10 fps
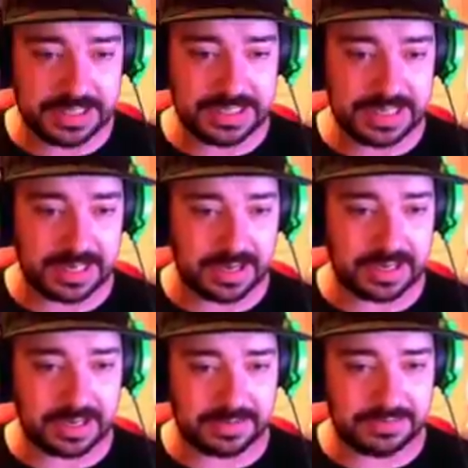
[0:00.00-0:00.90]
But did you see that? I
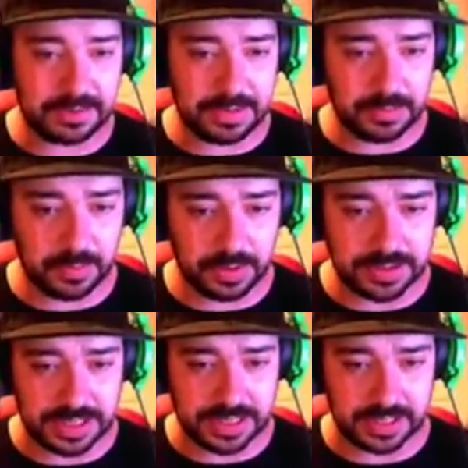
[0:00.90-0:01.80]
could, like, fill my water
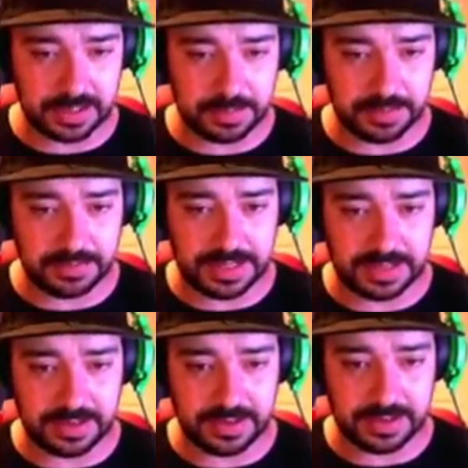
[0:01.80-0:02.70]
tank up off of
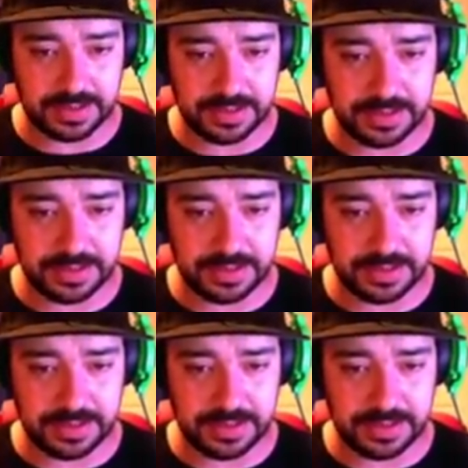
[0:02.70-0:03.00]
that guy.